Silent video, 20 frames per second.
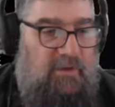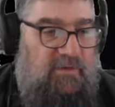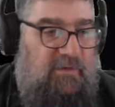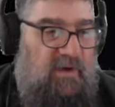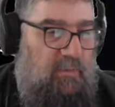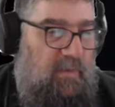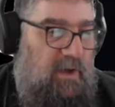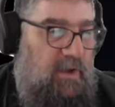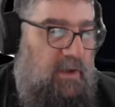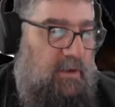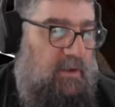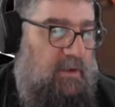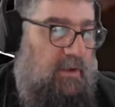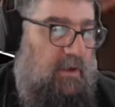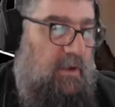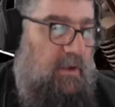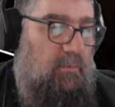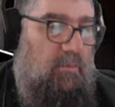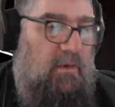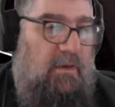let's get back in the
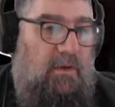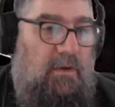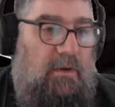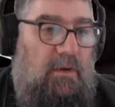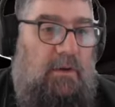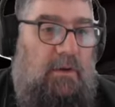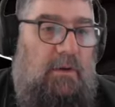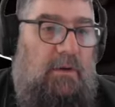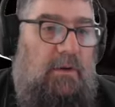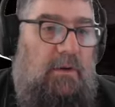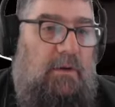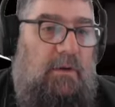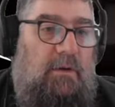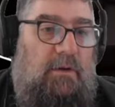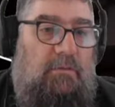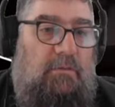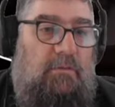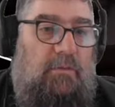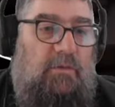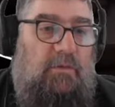cab.
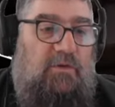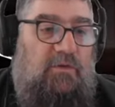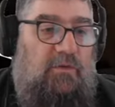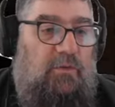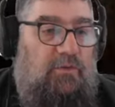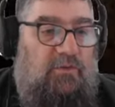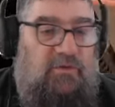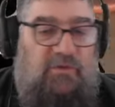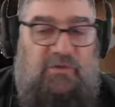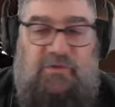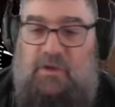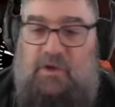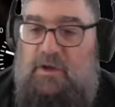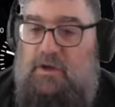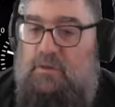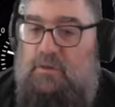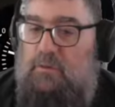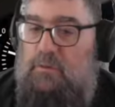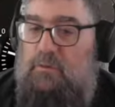Doors shut,